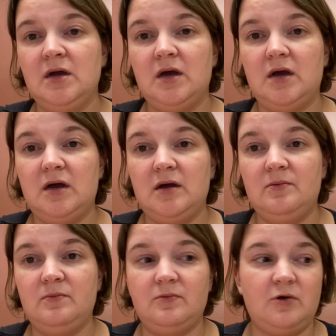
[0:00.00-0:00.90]

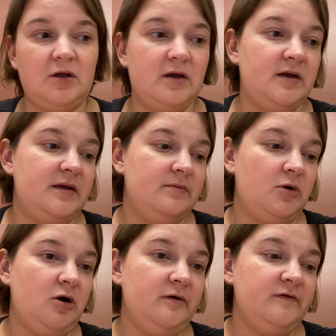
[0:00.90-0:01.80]
while I am
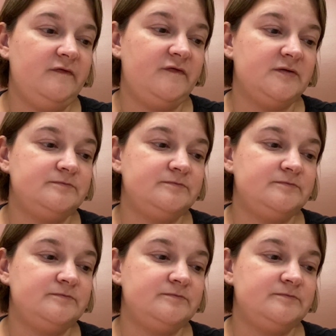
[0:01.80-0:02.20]
off.